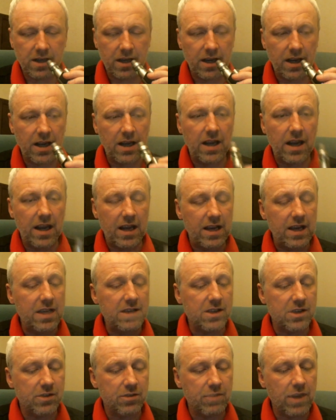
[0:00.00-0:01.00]
It
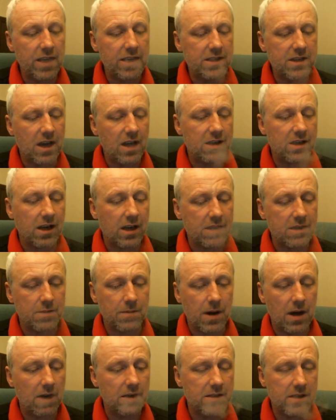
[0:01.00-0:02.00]
is a great
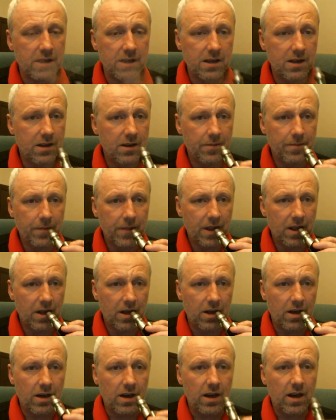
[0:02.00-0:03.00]
atomizer,
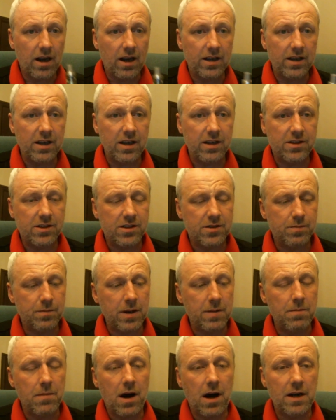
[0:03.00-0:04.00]
and it's
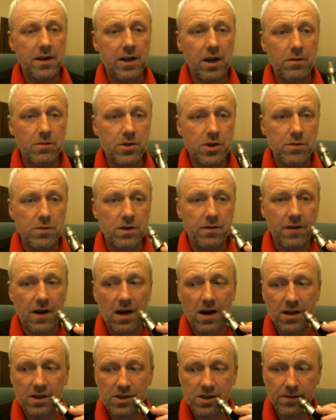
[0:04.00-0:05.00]
been my go-to
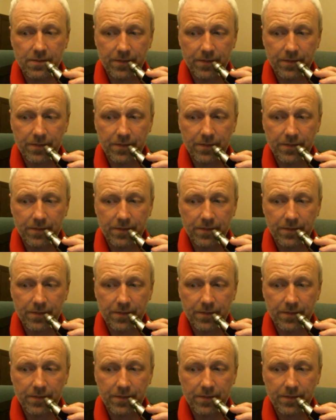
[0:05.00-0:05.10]
device.